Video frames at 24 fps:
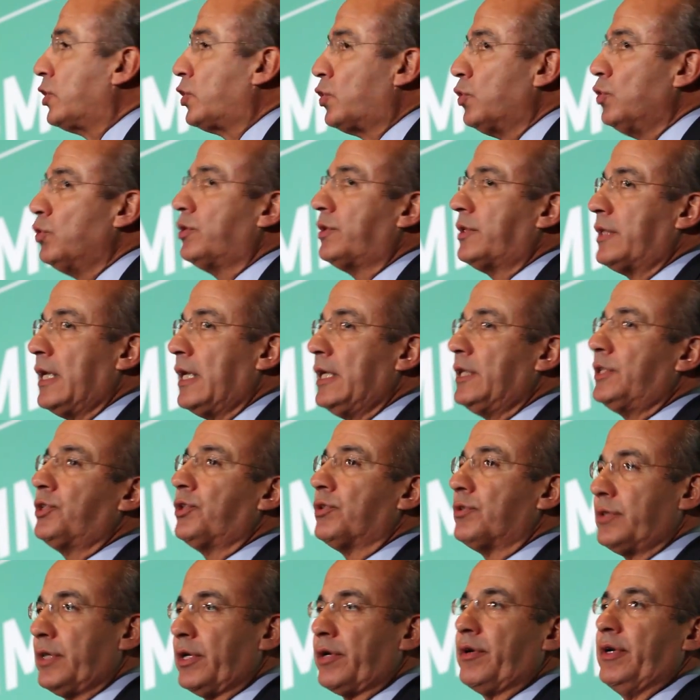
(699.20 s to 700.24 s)
2
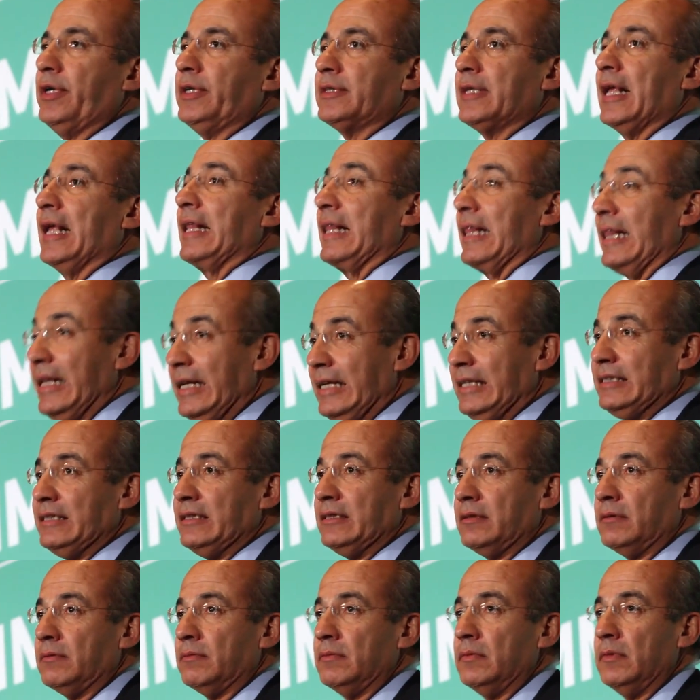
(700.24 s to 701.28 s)
Celsius degrees at
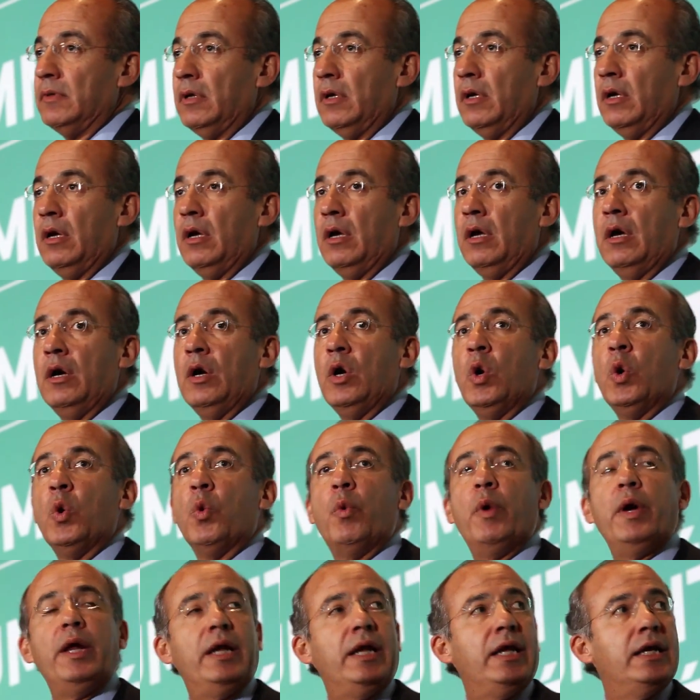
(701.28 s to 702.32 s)
least,
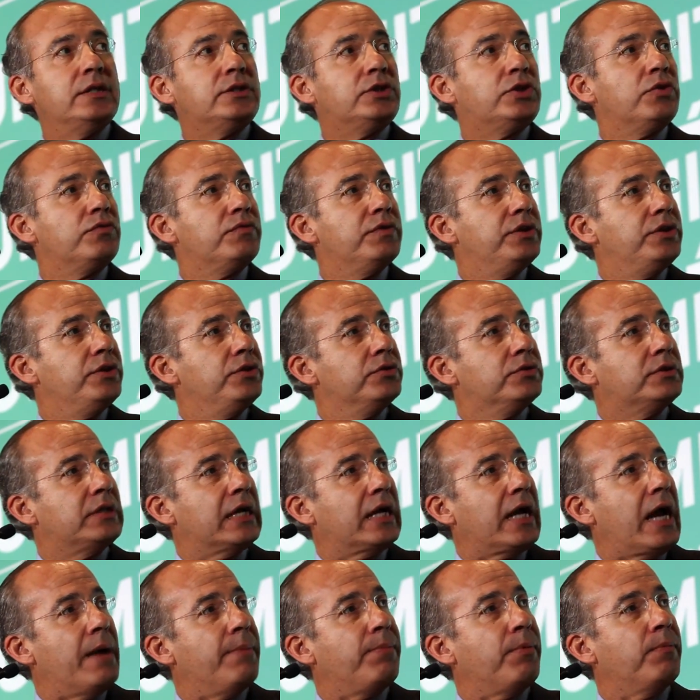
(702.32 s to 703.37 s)
we need to reduce a
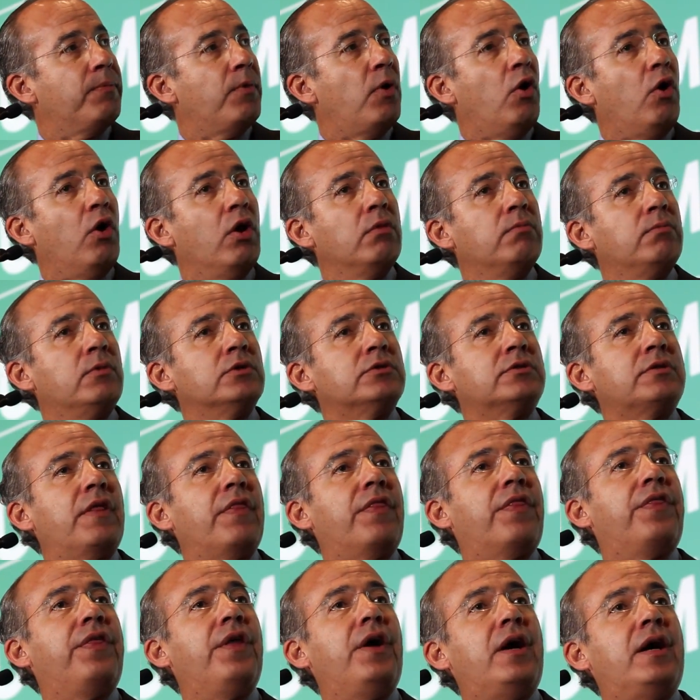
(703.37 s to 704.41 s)
gap of almost
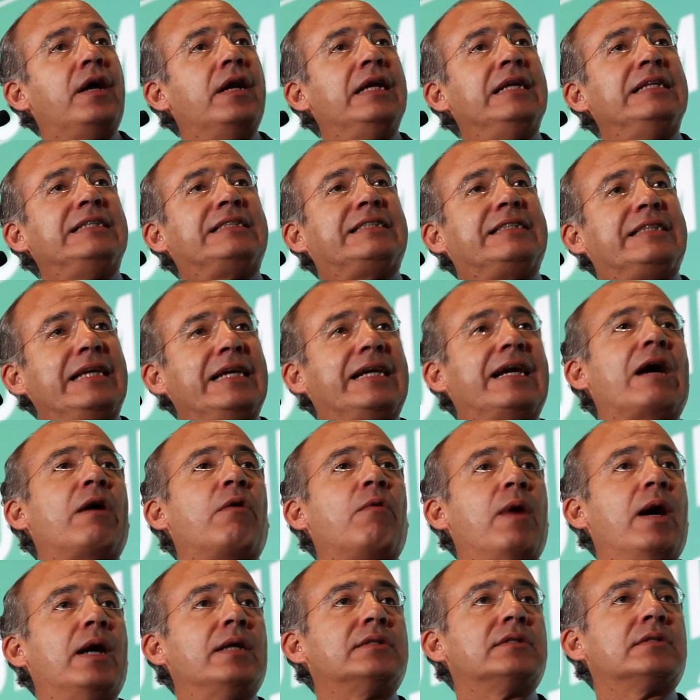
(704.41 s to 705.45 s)
30
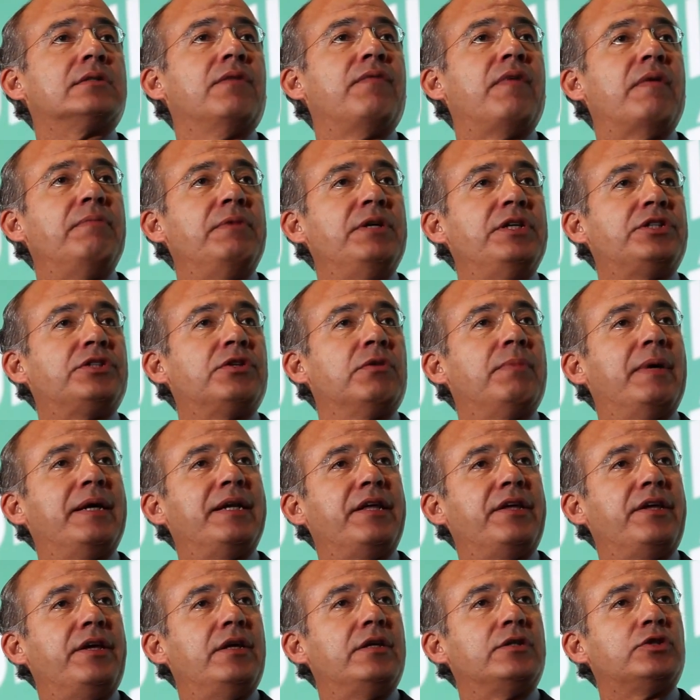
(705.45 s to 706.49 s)
gigawatts of emission by
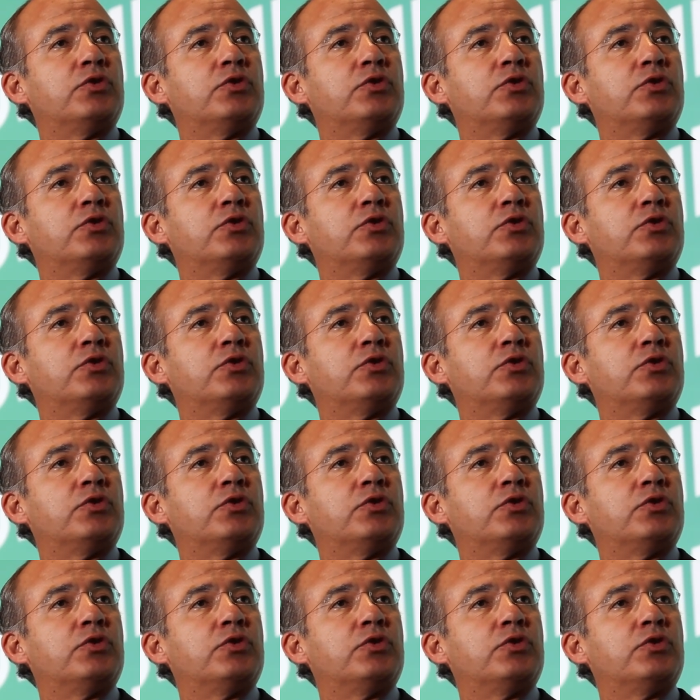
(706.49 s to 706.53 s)
the year